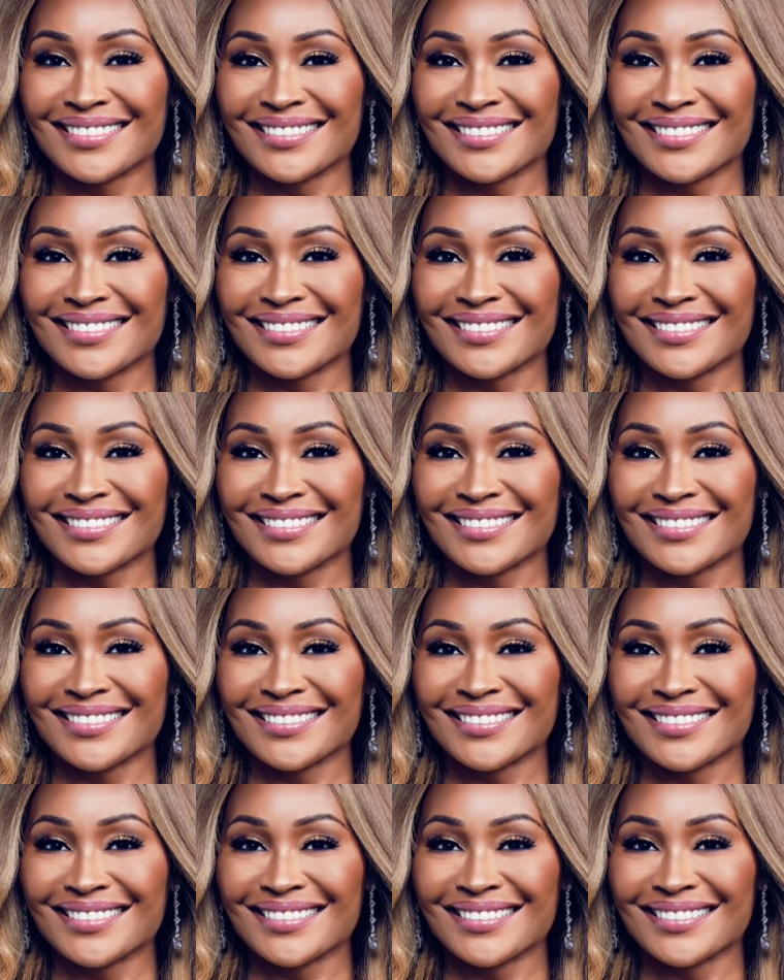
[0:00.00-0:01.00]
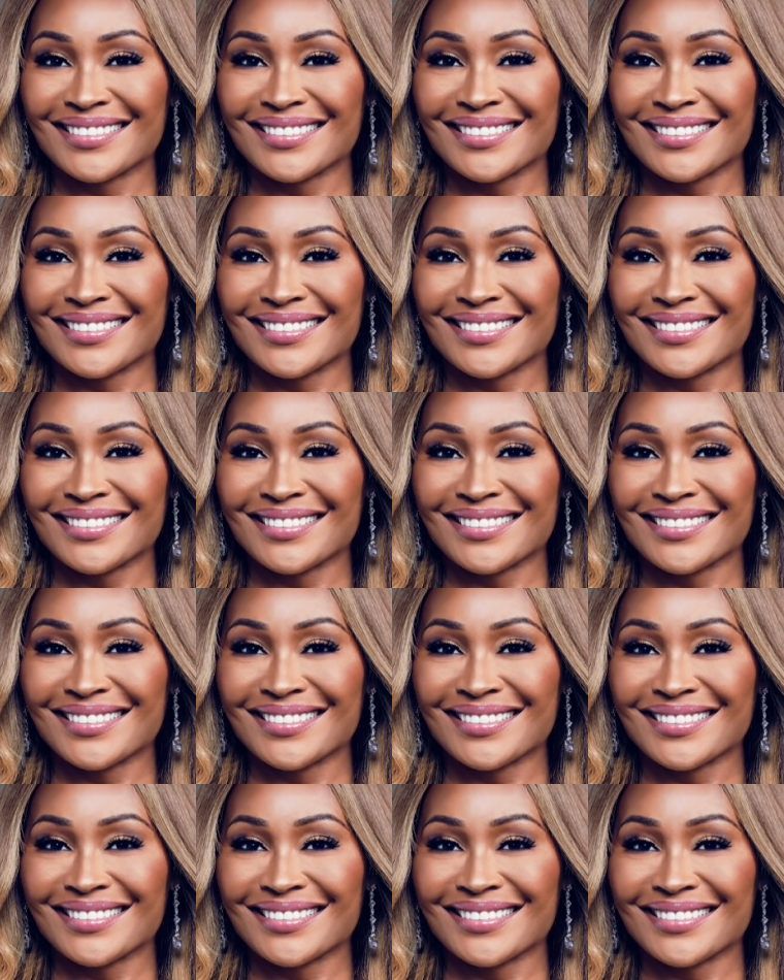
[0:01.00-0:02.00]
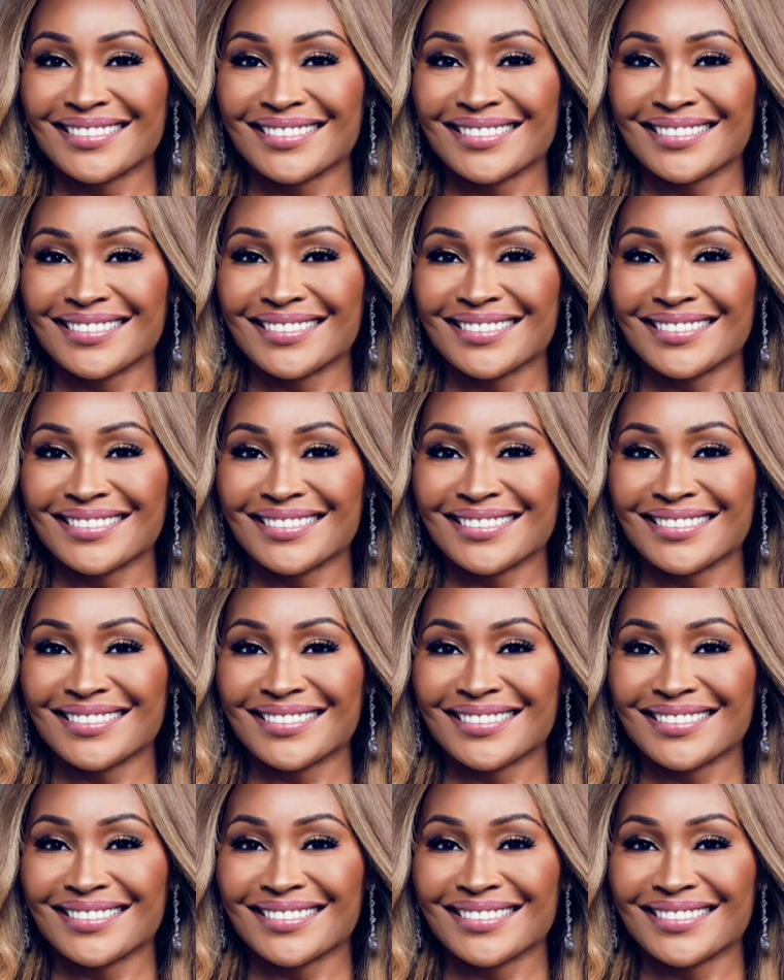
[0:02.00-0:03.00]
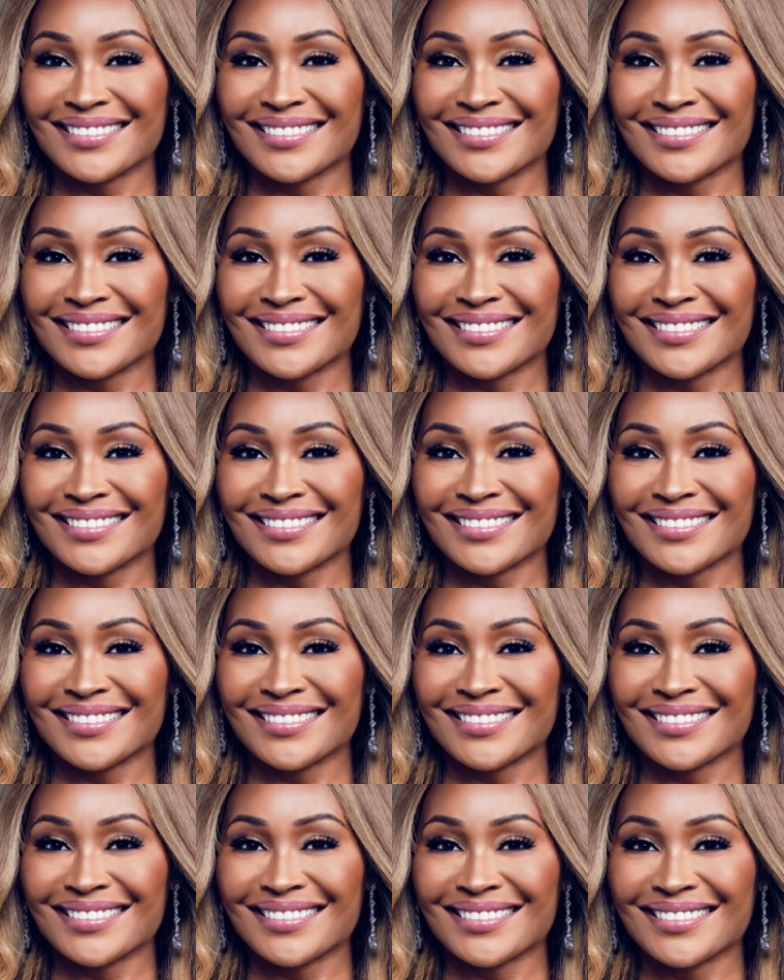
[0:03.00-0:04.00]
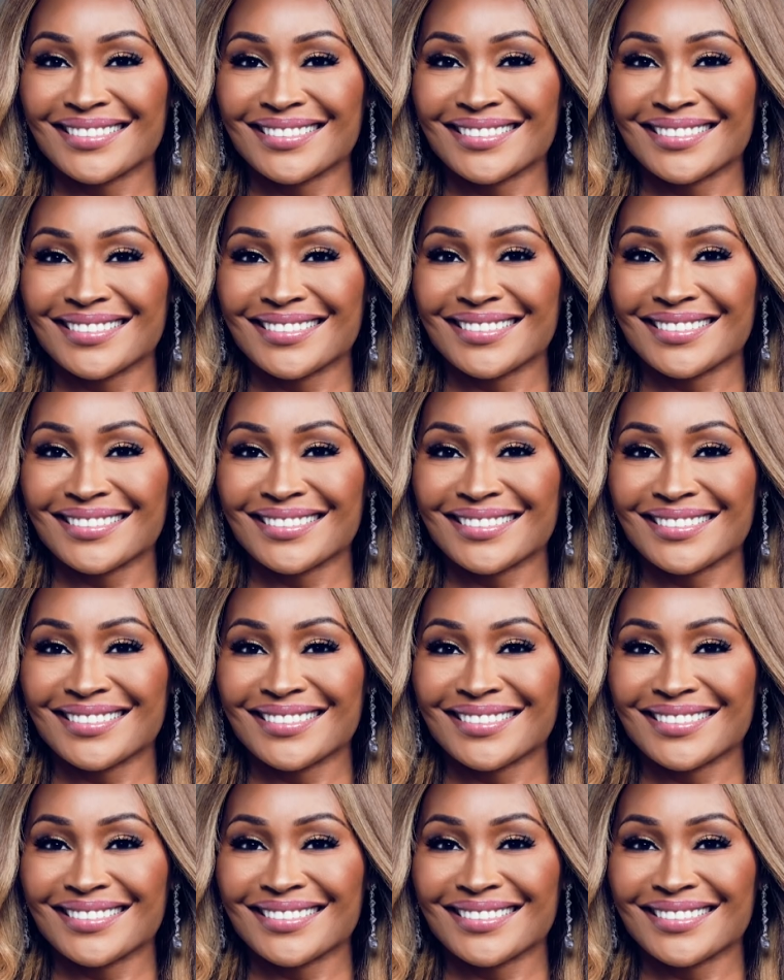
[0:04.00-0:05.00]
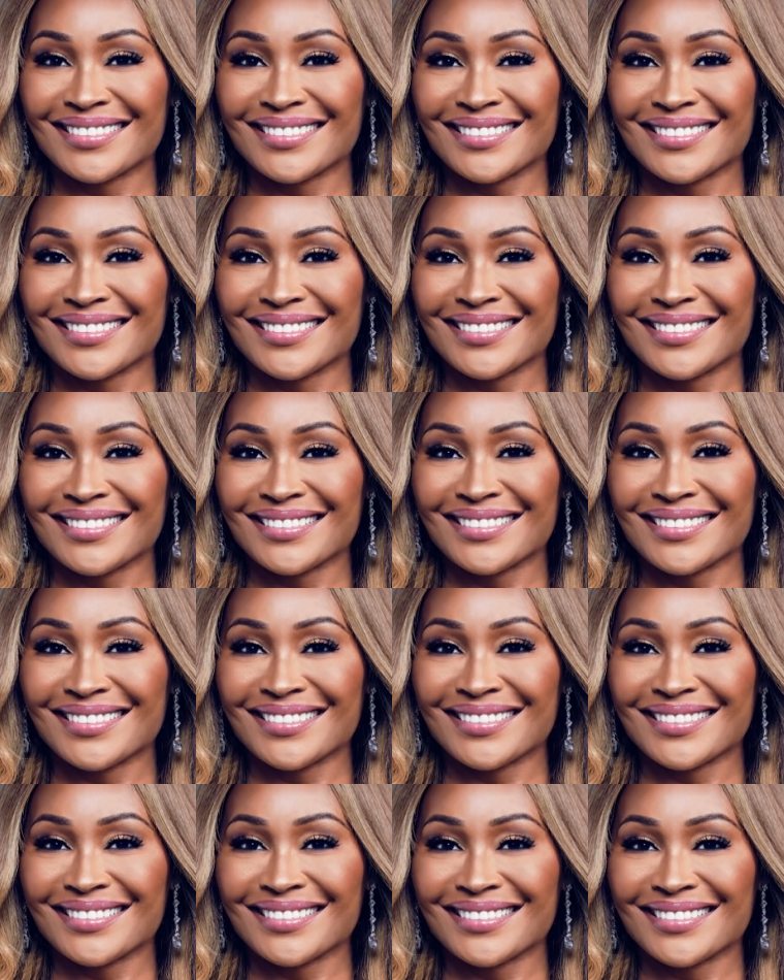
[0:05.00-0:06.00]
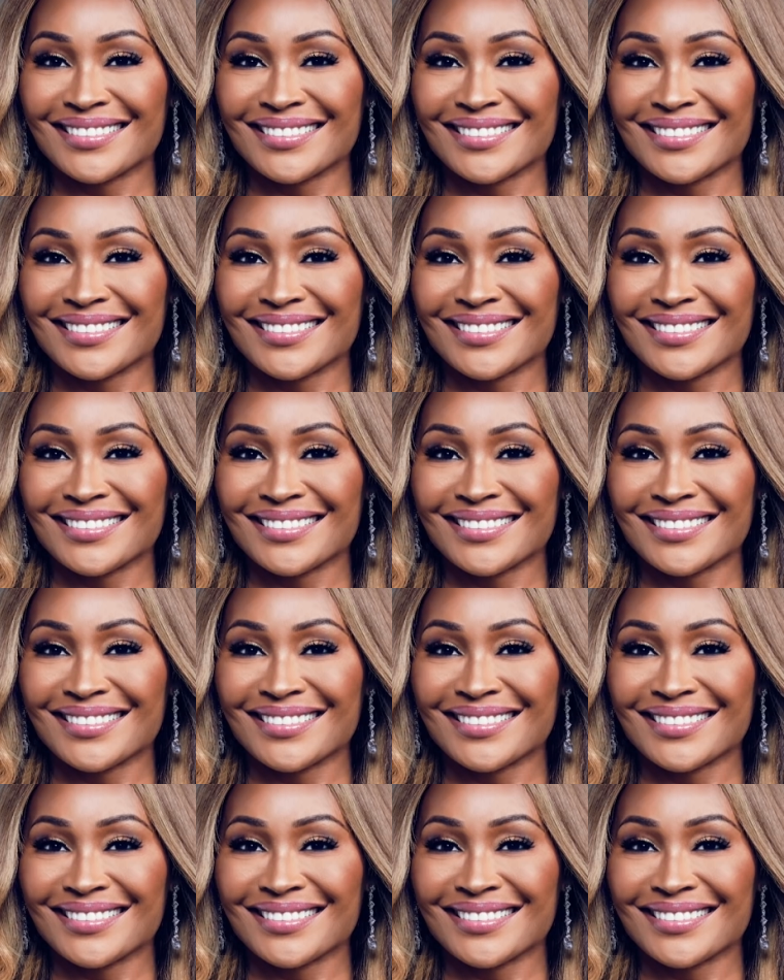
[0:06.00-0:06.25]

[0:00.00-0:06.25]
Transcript: [no speech]